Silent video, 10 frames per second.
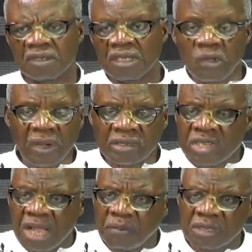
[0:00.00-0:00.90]
No, what
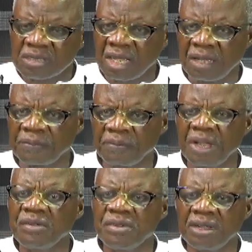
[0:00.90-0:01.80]
you must say,
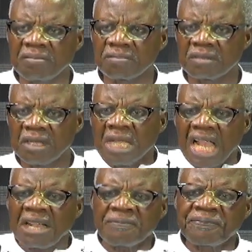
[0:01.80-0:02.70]
may you.
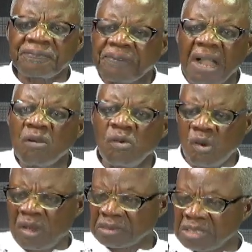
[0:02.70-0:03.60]
And found
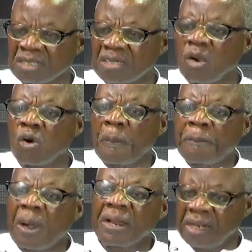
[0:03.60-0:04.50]
or say, sir, or
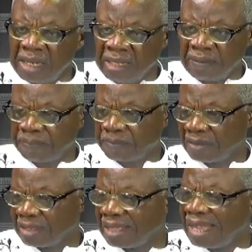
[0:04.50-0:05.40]
born name
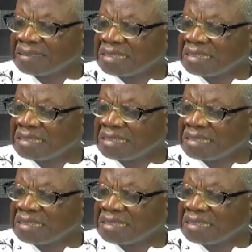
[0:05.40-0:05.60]
at a